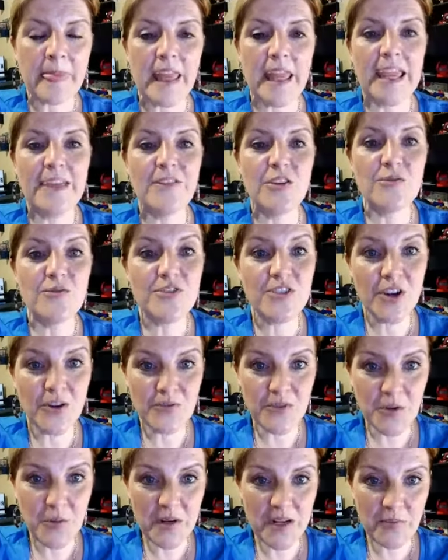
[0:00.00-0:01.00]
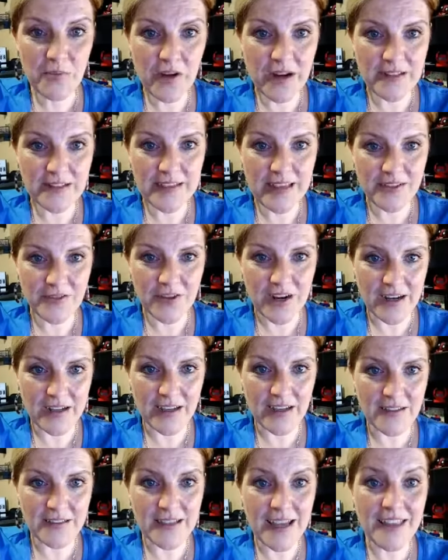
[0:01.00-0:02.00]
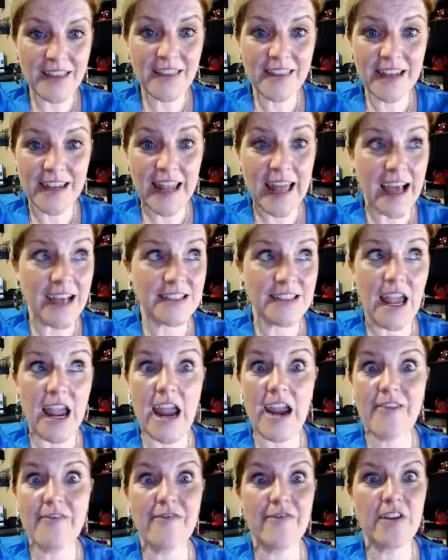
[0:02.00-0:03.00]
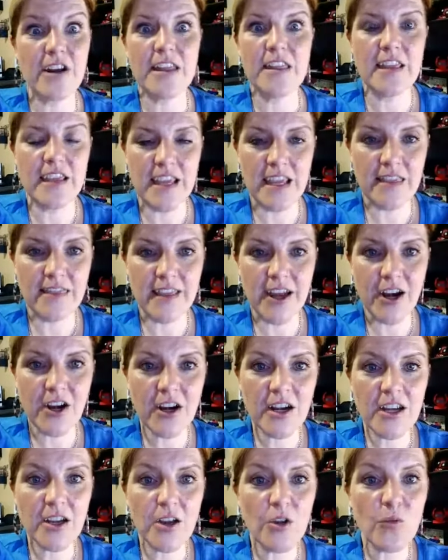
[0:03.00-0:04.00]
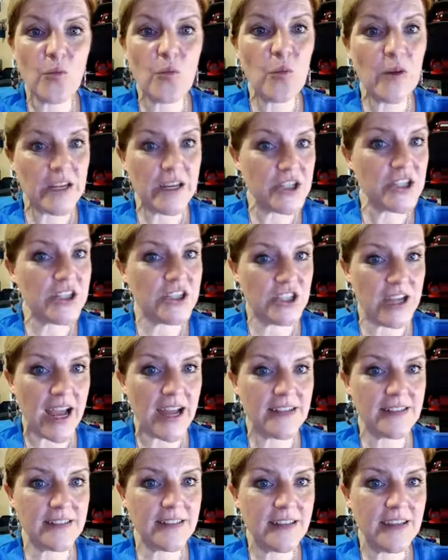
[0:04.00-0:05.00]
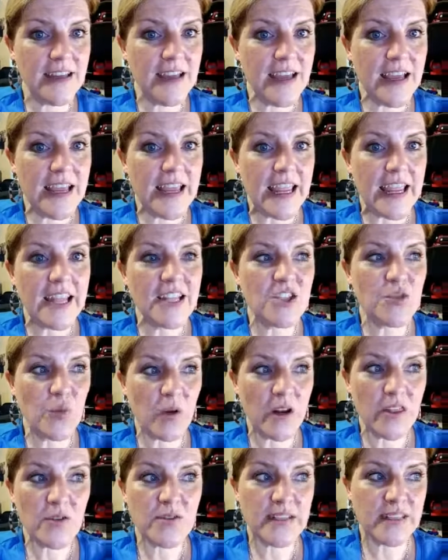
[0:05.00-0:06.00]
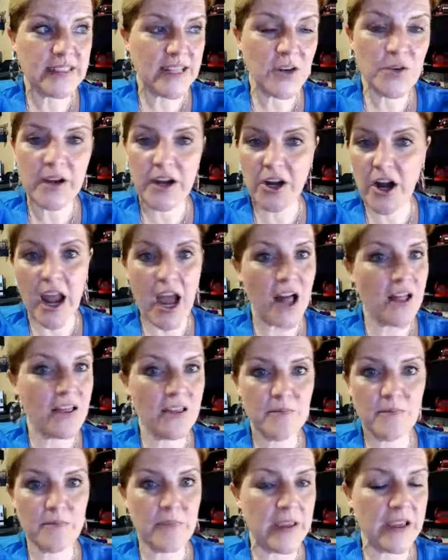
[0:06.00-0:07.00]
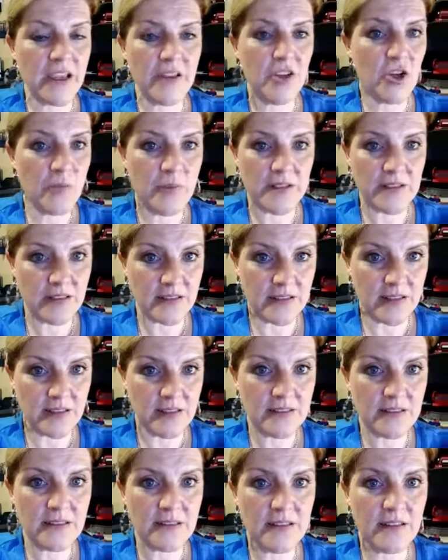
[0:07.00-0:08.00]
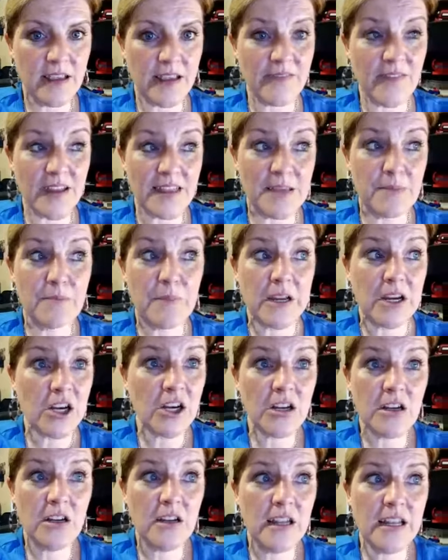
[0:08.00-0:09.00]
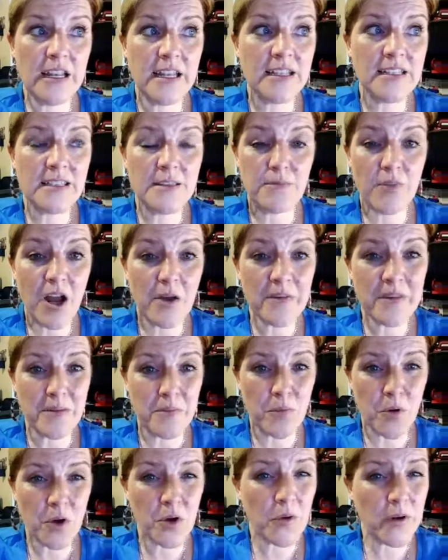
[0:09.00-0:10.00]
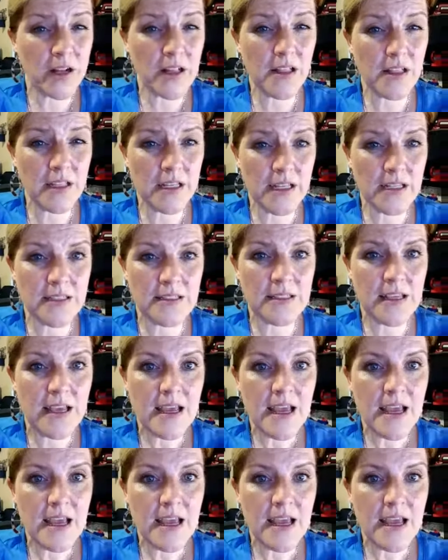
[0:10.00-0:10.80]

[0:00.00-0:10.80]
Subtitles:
If you don't know what a brand soundtrack is, other than it has everything in there, we should chat. It's one of those things, I don't care how big your business is. In fact, the bigger it is, probably the more critical it is.